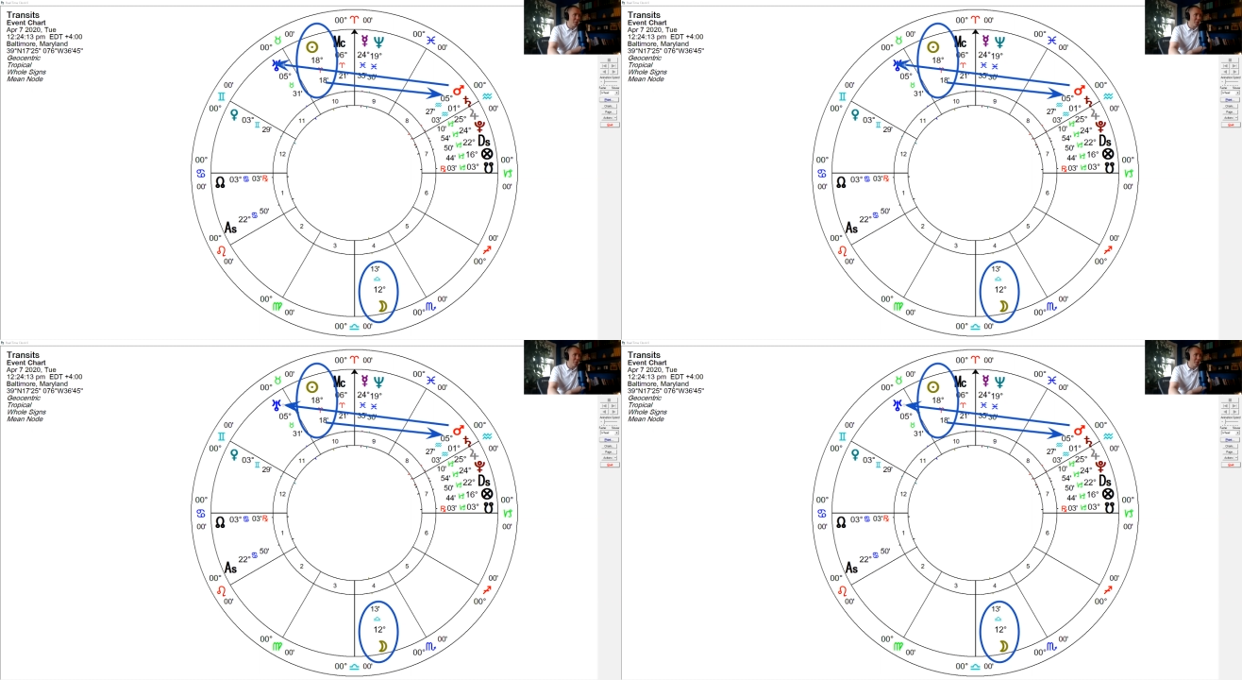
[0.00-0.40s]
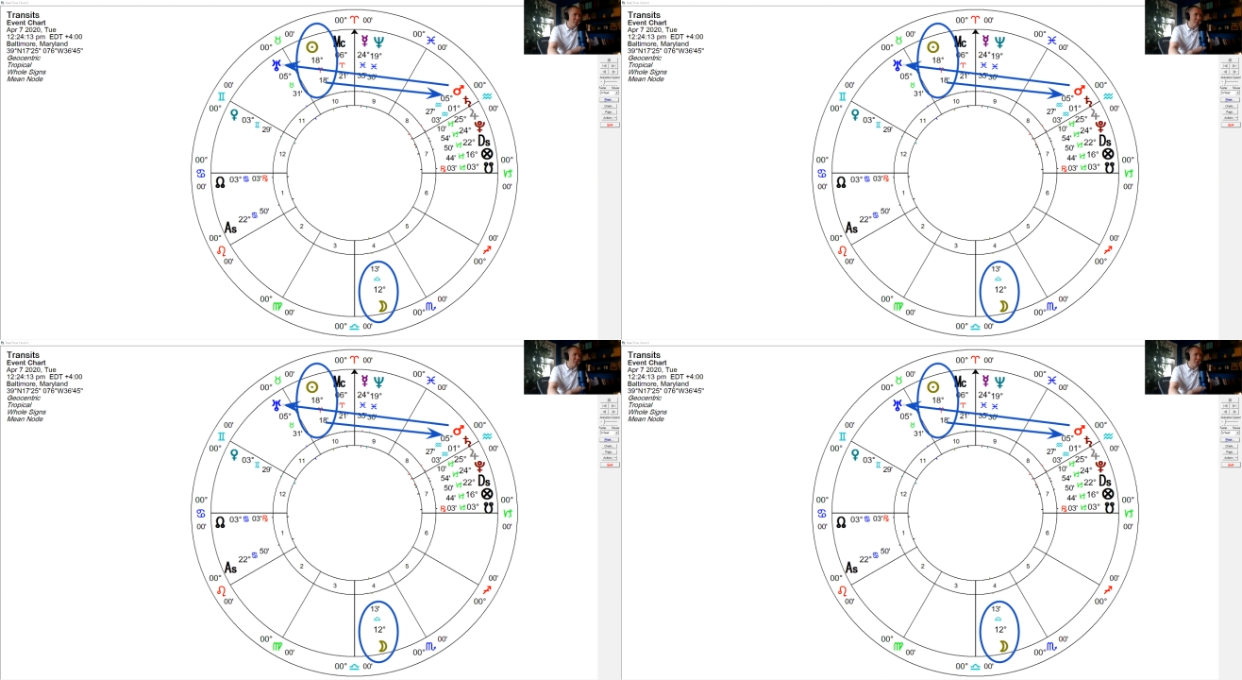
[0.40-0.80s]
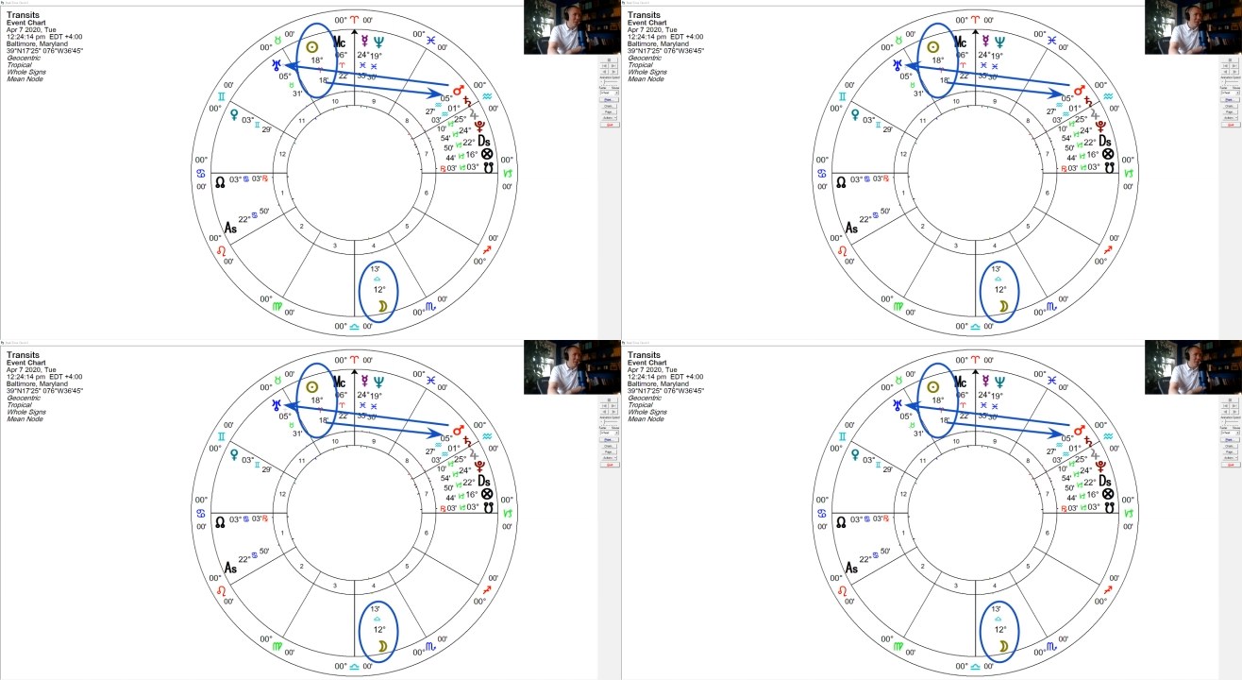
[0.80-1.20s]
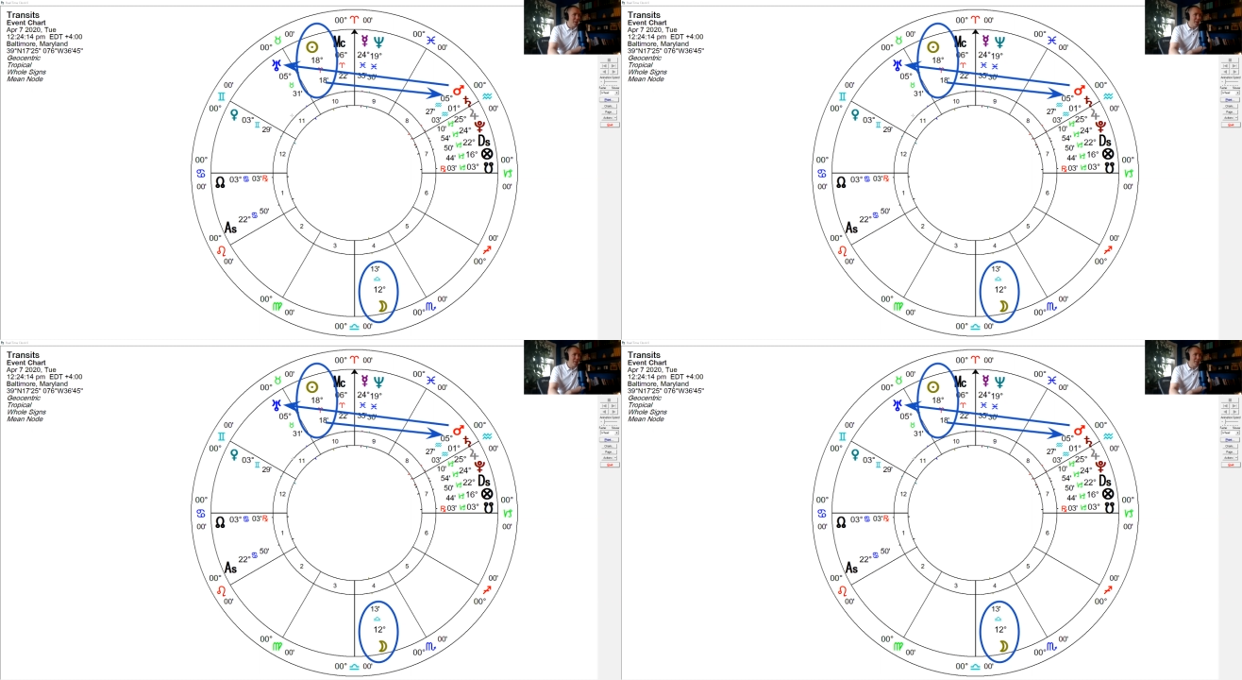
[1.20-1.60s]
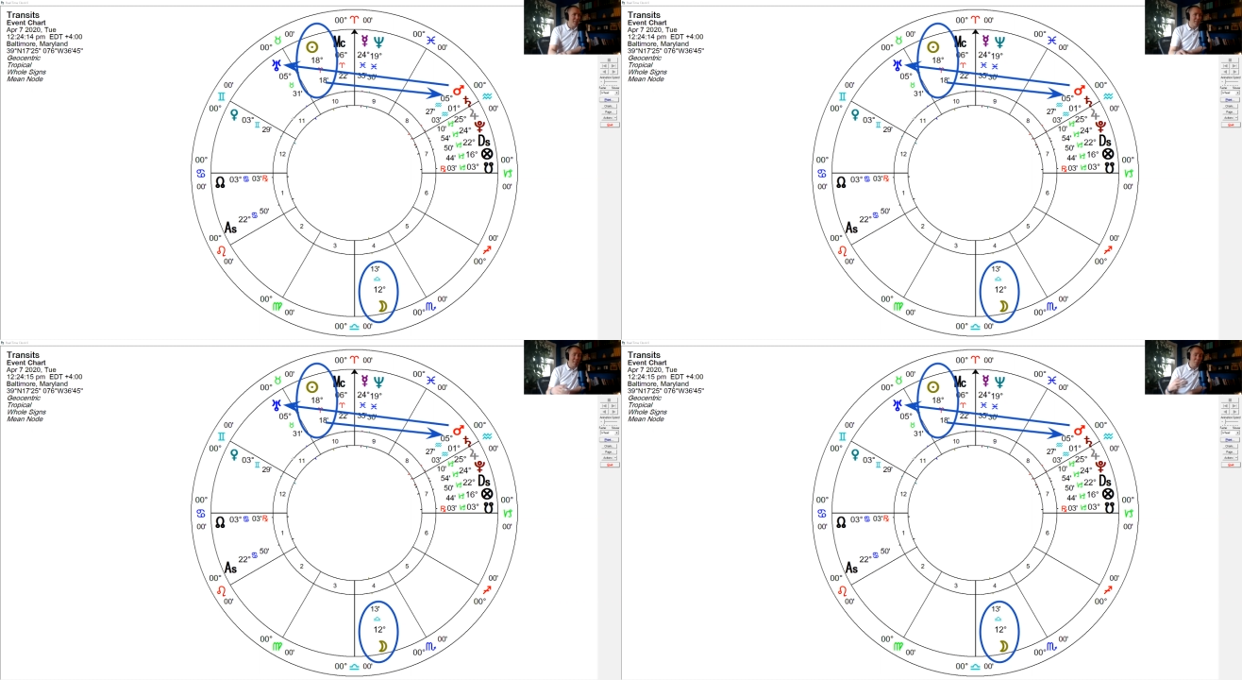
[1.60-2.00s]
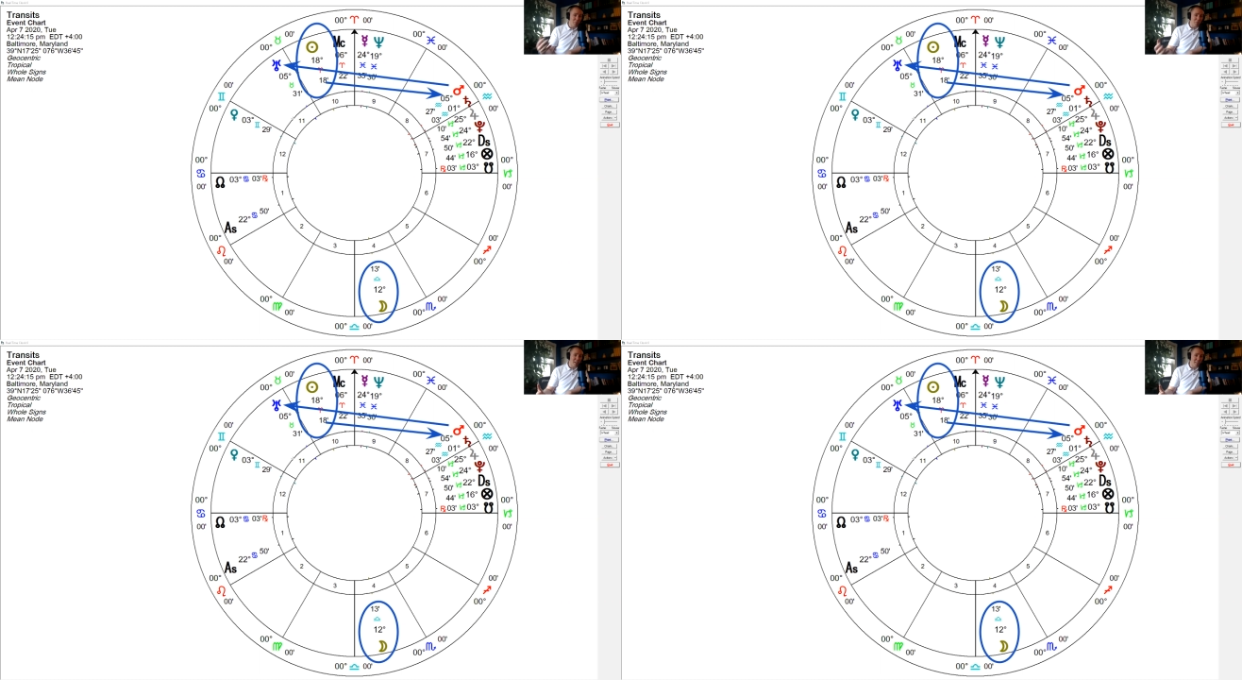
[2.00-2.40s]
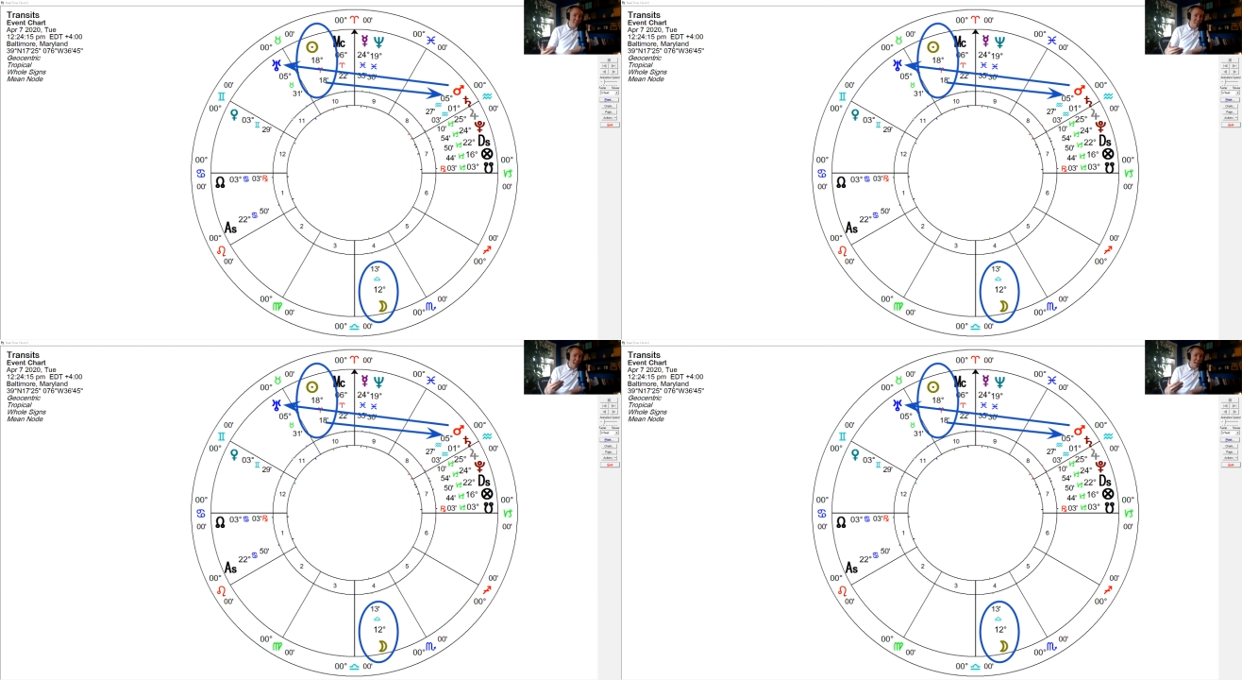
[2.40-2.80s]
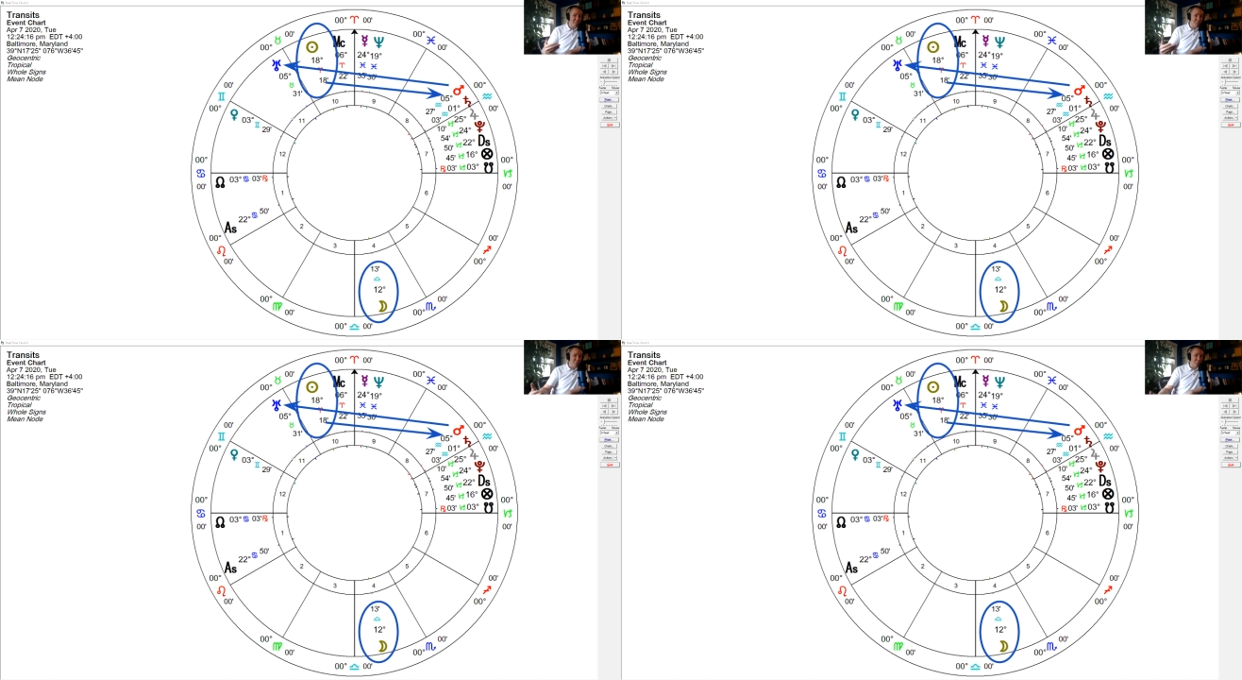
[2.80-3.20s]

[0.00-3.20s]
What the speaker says: (no speaker visible)